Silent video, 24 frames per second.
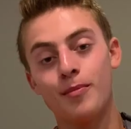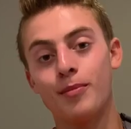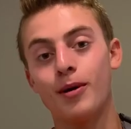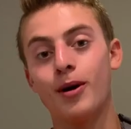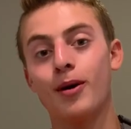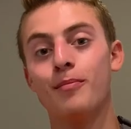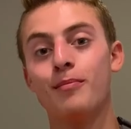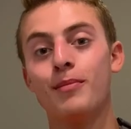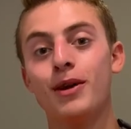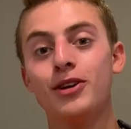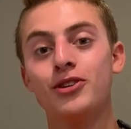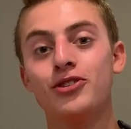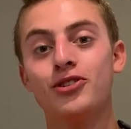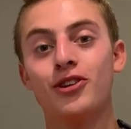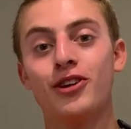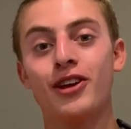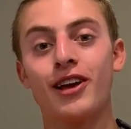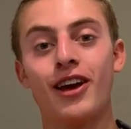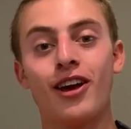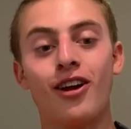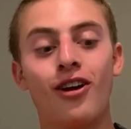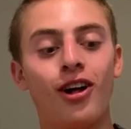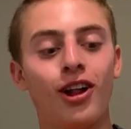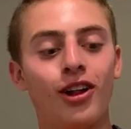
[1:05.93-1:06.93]
But make sure to
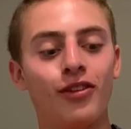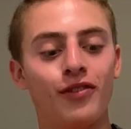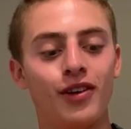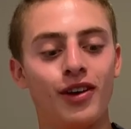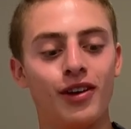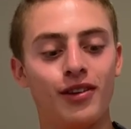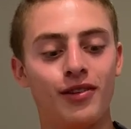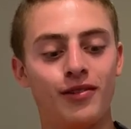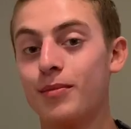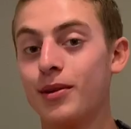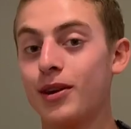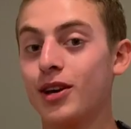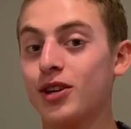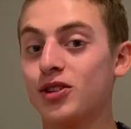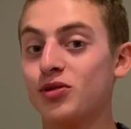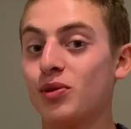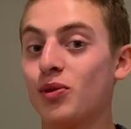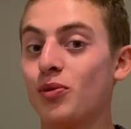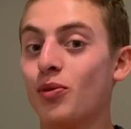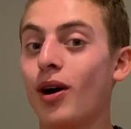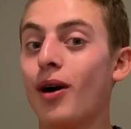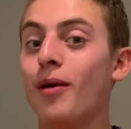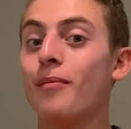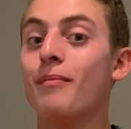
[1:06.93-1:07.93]
get all of it because
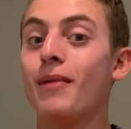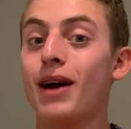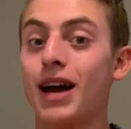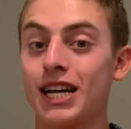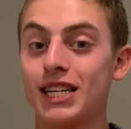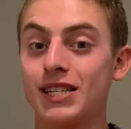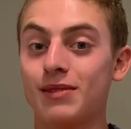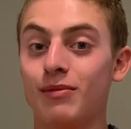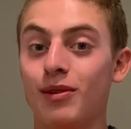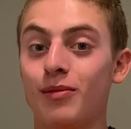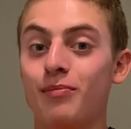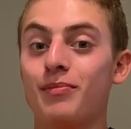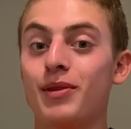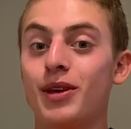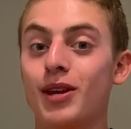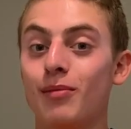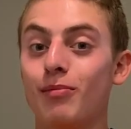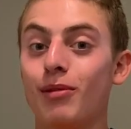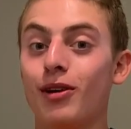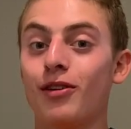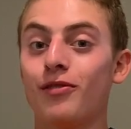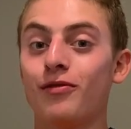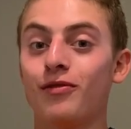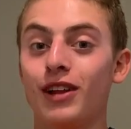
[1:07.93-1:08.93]
we want maximum peanut
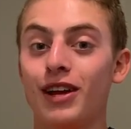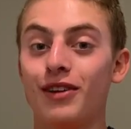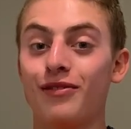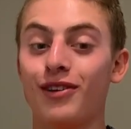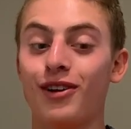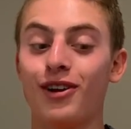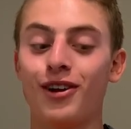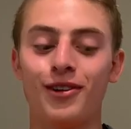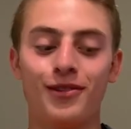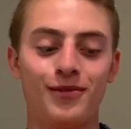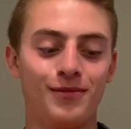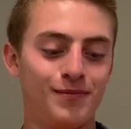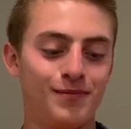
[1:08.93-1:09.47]
butter flavor.